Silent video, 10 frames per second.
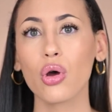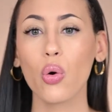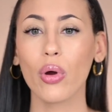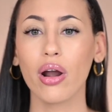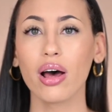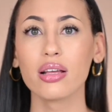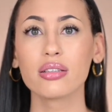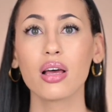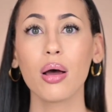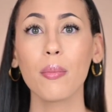whereas
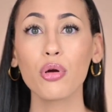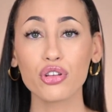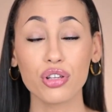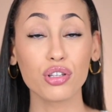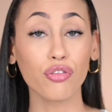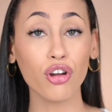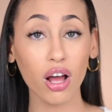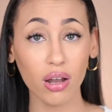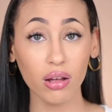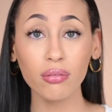persons of
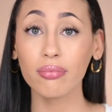color,